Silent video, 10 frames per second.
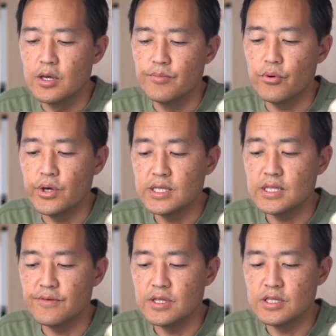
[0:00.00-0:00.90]

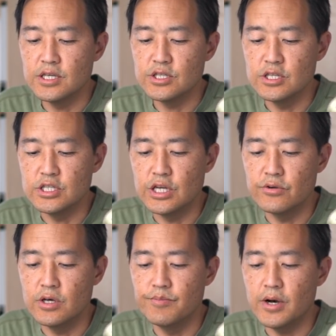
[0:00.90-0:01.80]
pointing of the dish in
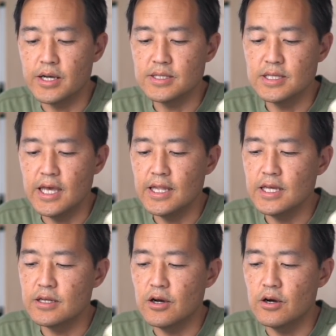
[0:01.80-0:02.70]
general unboxing.
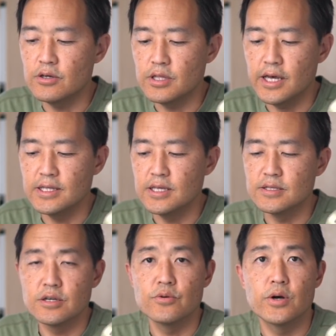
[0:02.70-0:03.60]
Any and all
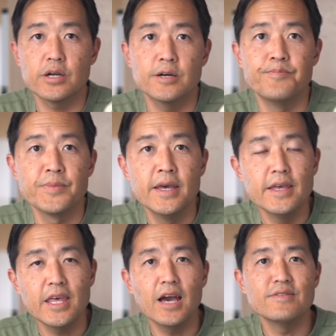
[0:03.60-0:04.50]
ideas are welcome.
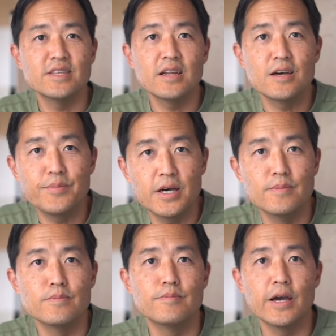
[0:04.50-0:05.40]
Yeah, I've set up
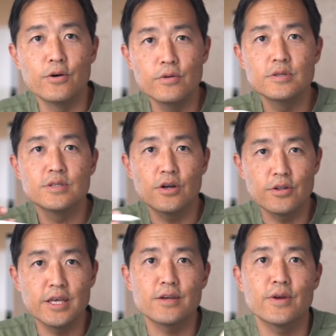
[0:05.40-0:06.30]
my own
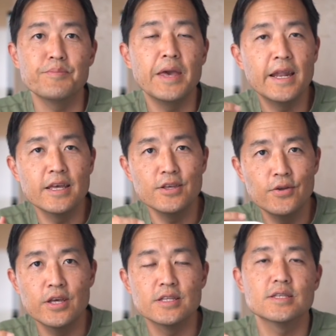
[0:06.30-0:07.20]
Starlink beta
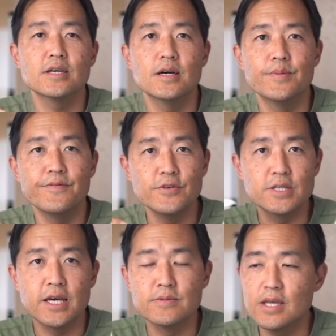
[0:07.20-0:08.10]
unit a few
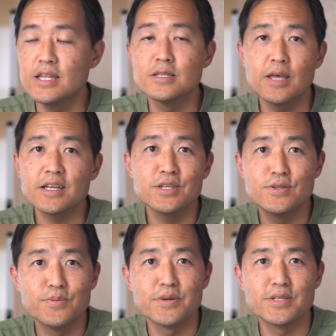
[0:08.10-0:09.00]
times, and it's actually super